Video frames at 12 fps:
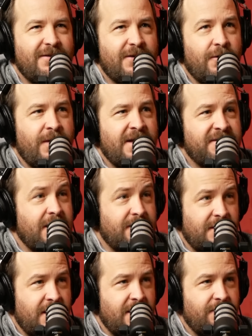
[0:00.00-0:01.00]
so that's not
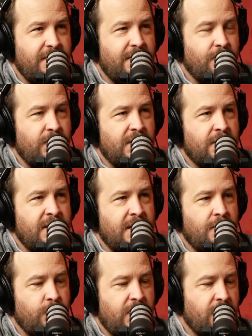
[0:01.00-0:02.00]
the end of it. We go
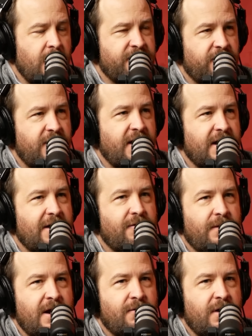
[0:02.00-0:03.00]
down, we cross the track
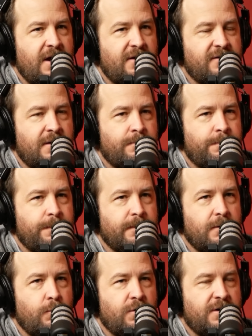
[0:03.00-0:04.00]
after that race, and
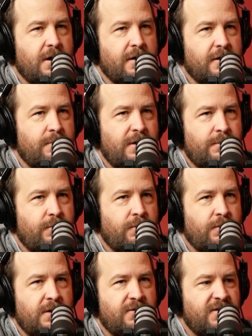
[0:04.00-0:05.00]
we're talking to
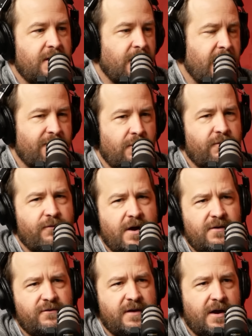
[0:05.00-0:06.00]
people and seeing a lot of old
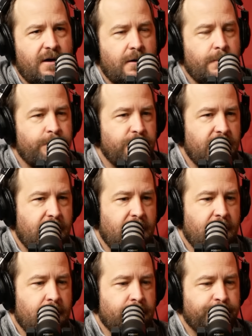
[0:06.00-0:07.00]
friends there.
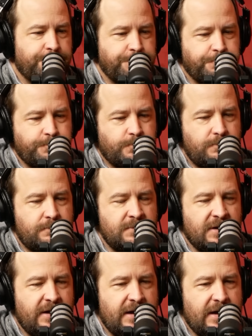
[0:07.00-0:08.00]

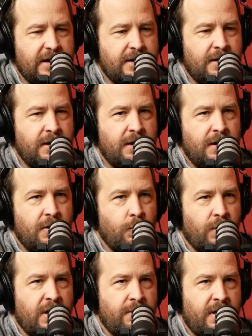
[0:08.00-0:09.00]
And
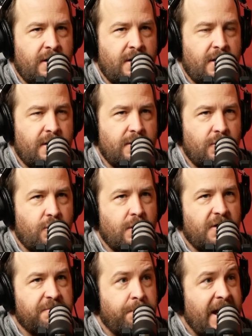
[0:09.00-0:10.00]
we're getting ready to
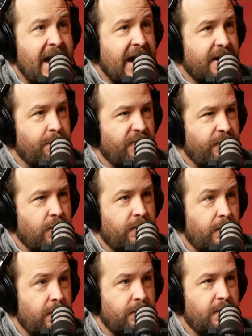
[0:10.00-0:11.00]
cross back before
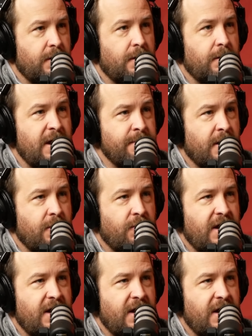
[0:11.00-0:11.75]
the late model